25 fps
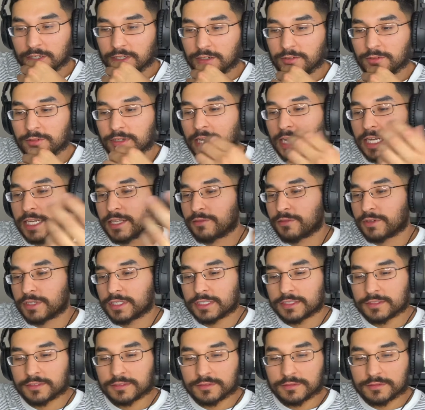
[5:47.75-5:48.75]
Not
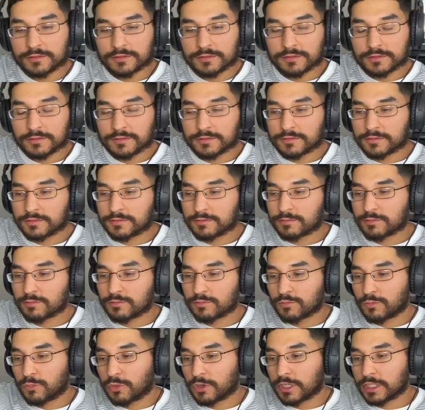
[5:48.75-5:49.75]
even,
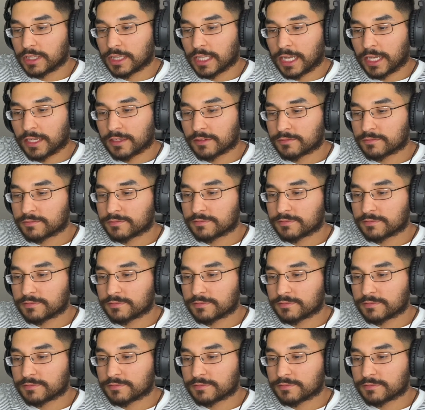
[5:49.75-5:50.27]
but like